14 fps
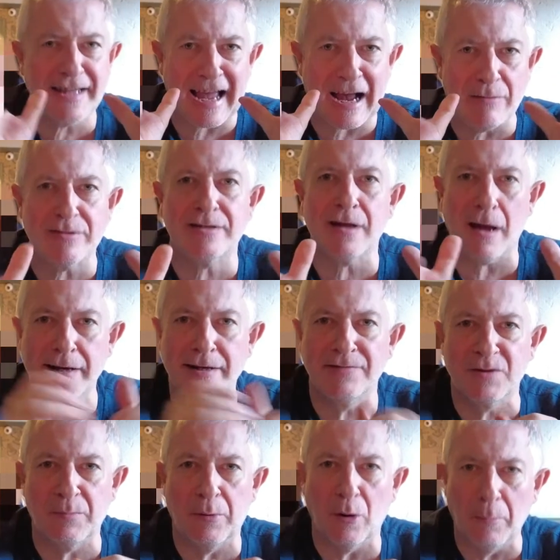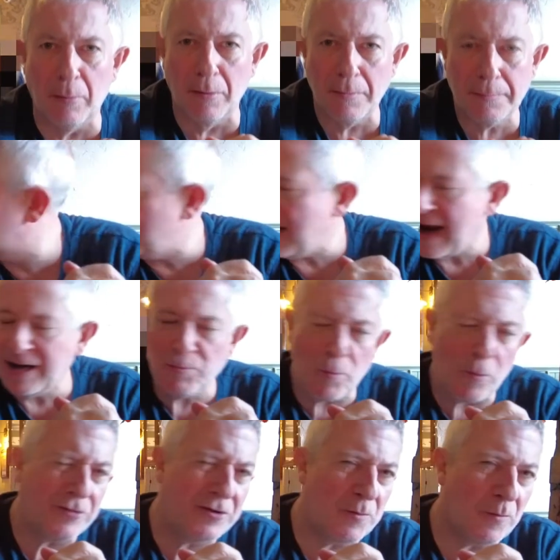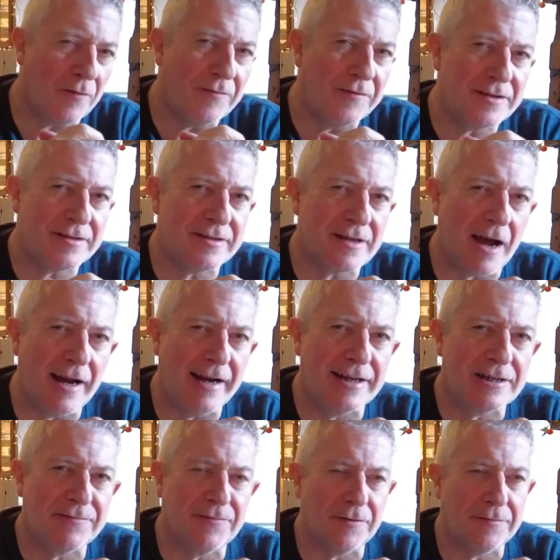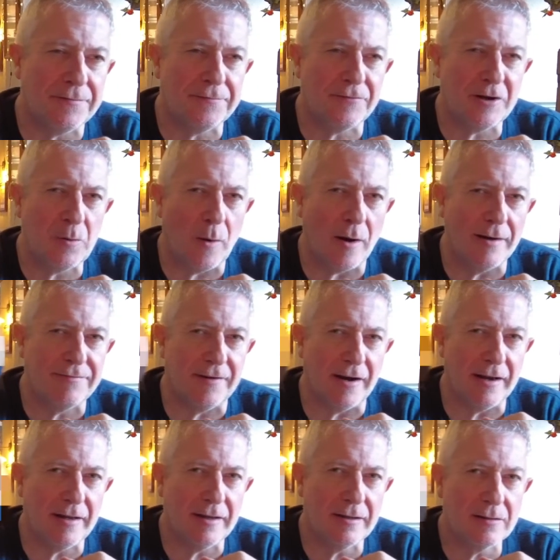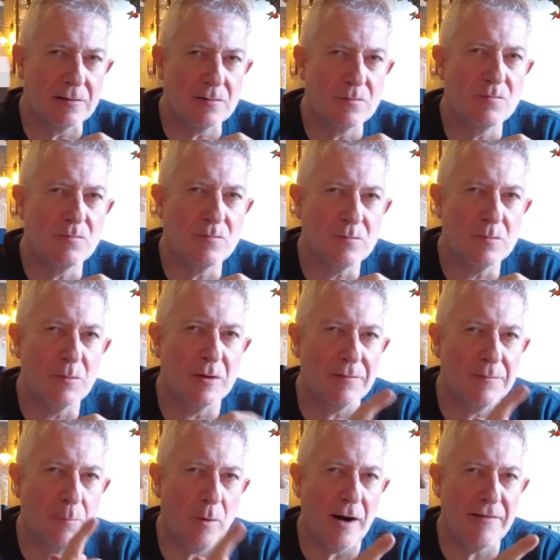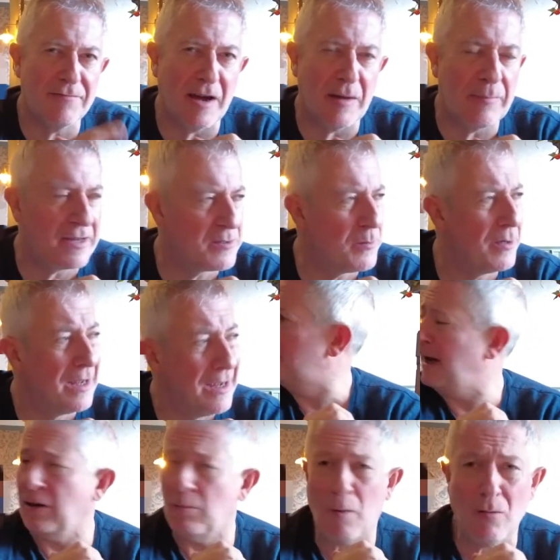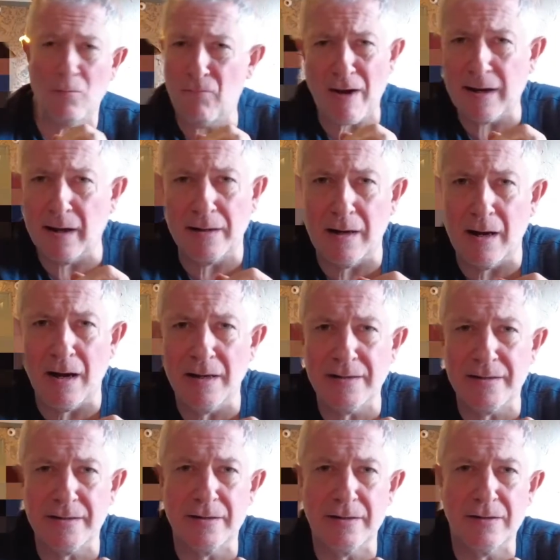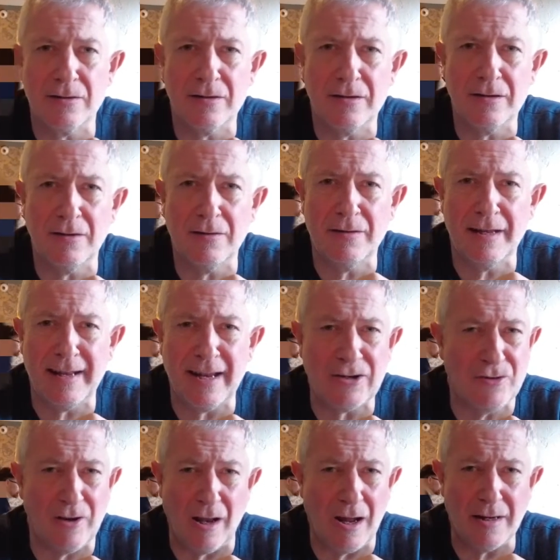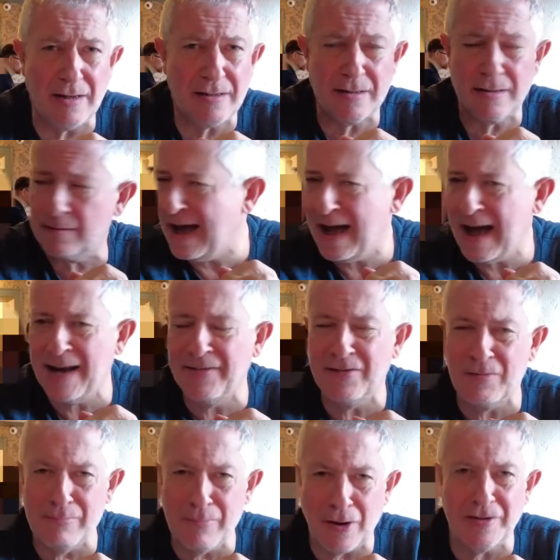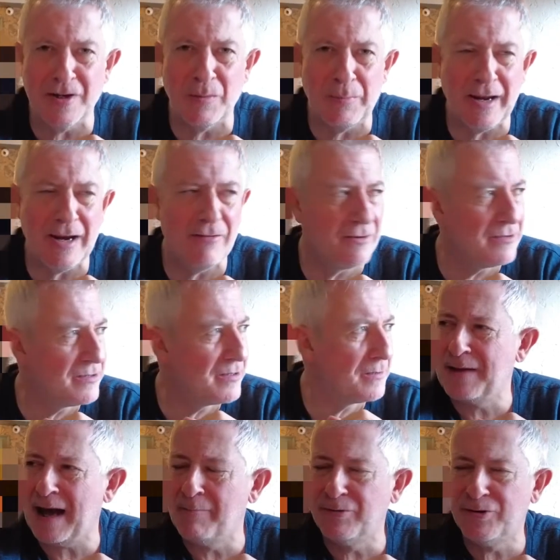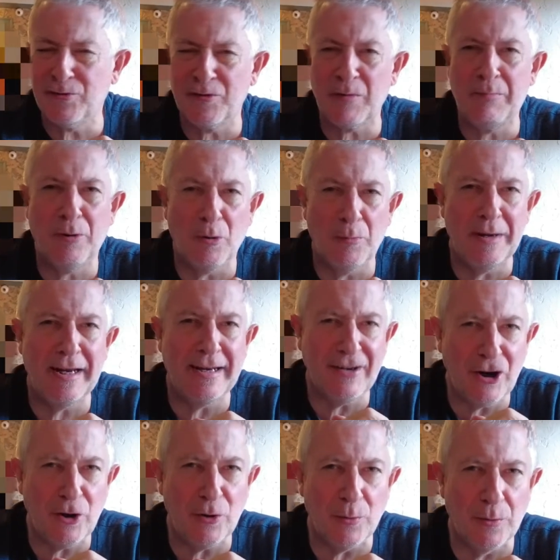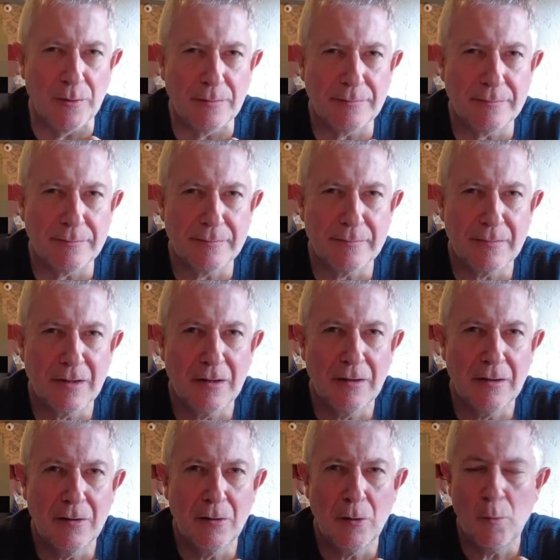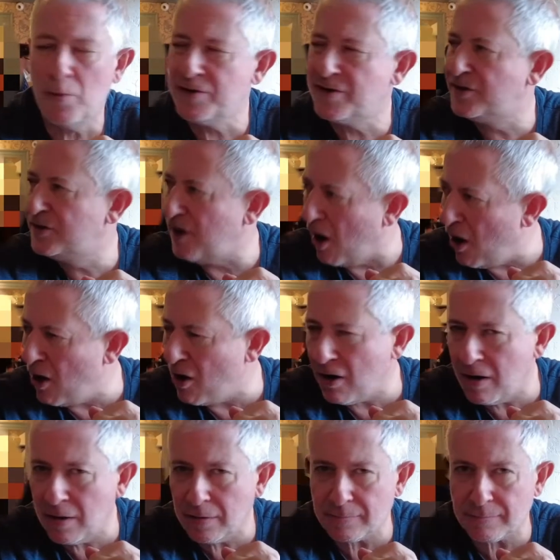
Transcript: the outside of the pub. He'd wonder what the sign is for free Wi-Fi with the Wi-Fi password. He won't recognise the electric lights and the modern appearance. I'm sure the pub he knew was dark.